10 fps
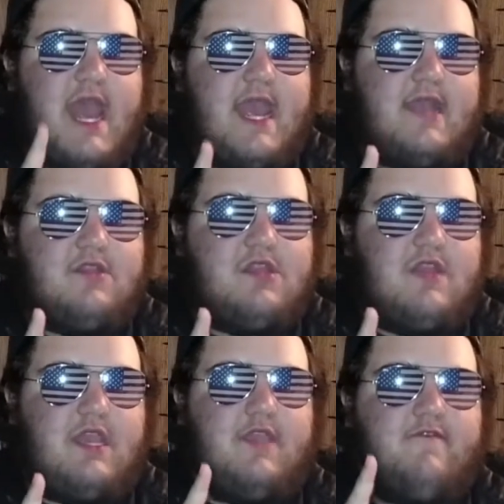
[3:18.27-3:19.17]

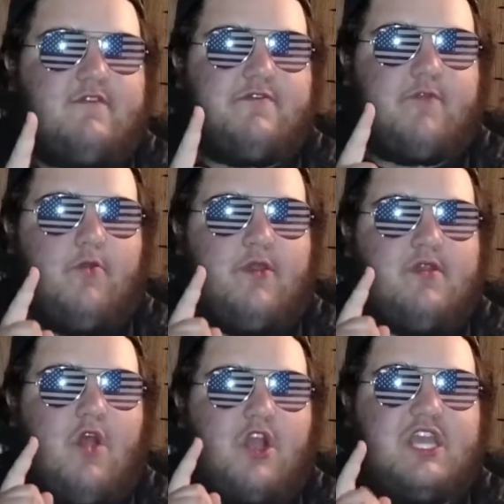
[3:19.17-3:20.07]
they even throw
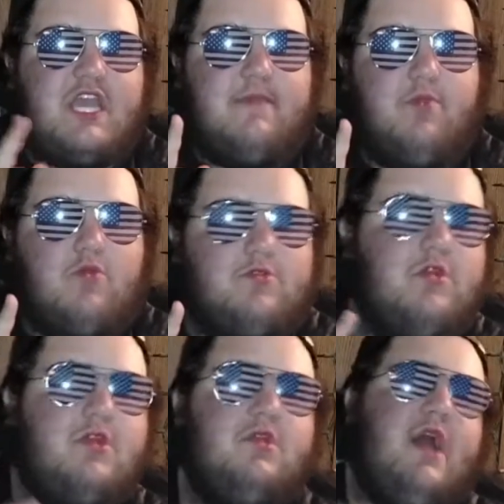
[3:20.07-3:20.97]
in a keyboard.
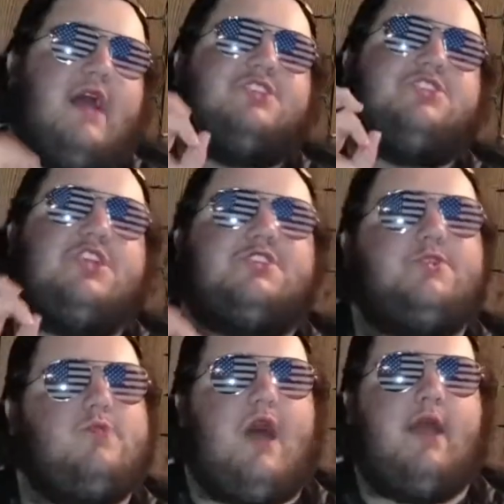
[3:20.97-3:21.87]
I shit
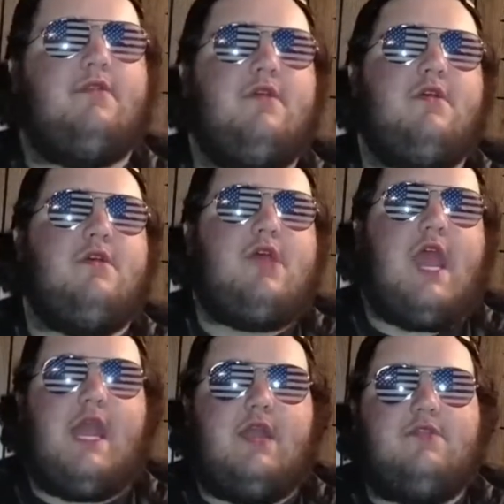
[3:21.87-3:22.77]
you not.
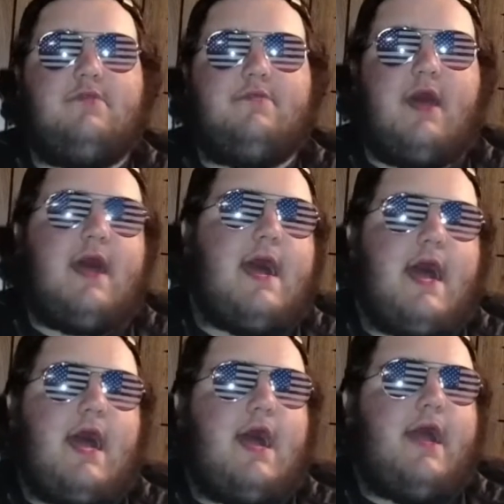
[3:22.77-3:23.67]
And
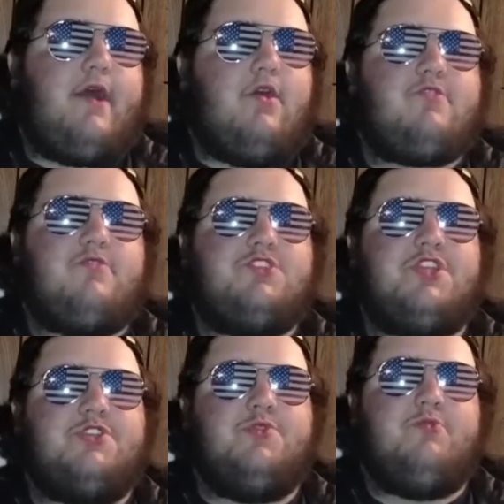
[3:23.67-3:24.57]
I also
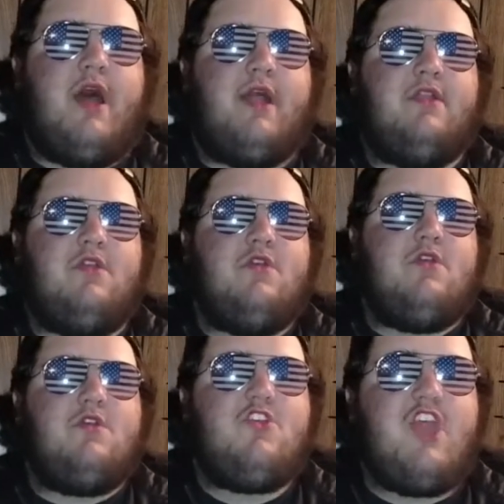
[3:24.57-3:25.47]
shit you not,
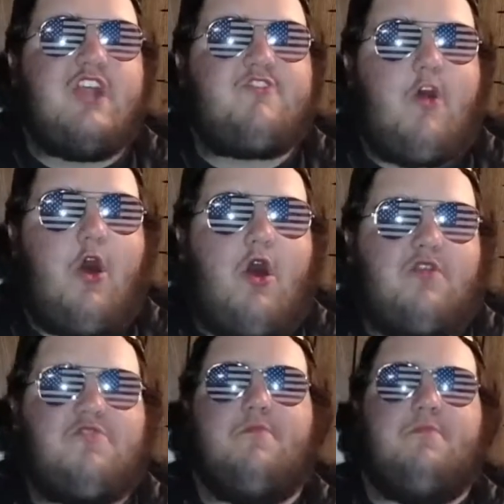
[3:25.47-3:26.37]
it's
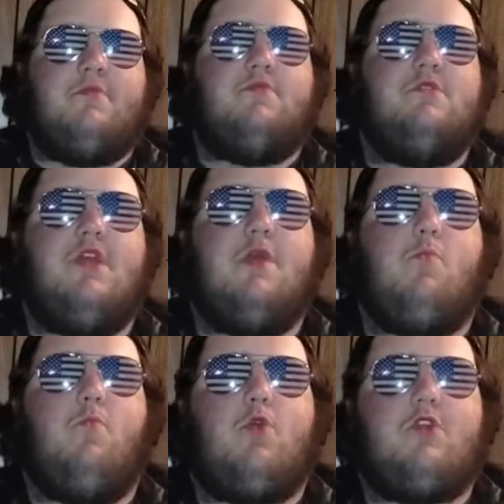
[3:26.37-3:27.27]
awesome. It
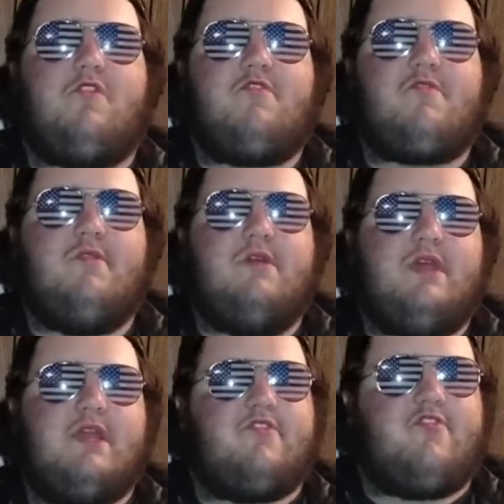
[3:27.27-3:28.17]
works.
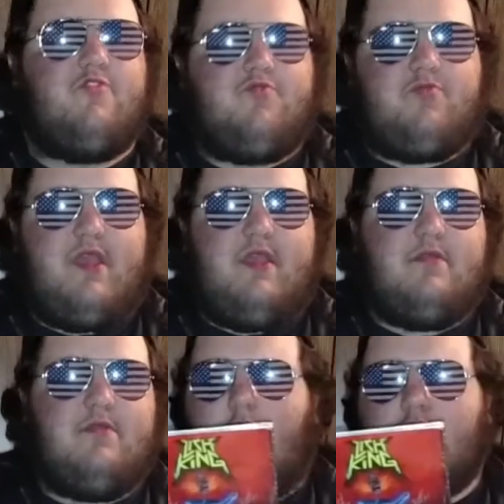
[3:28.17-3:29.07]
It's great.
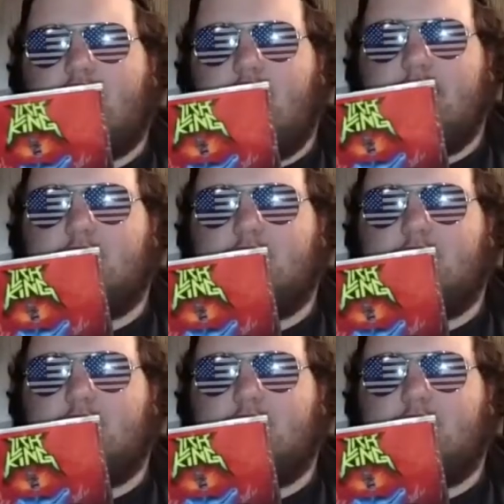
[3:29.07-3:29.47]
Also,